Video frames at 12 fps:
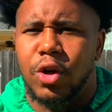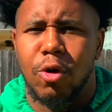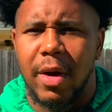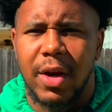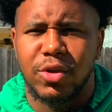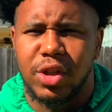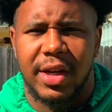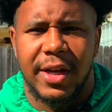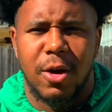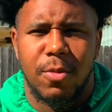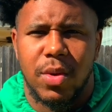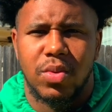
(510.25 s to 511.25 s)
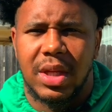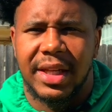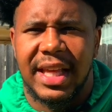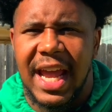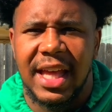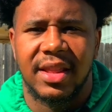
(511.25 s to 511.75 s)
Nobody was trying to help. It was like
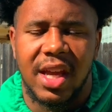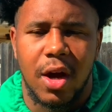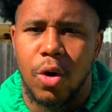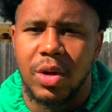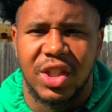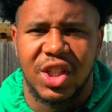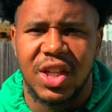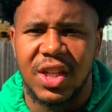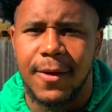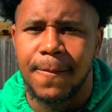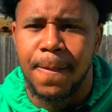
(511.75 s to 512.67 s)
they had their own agenda.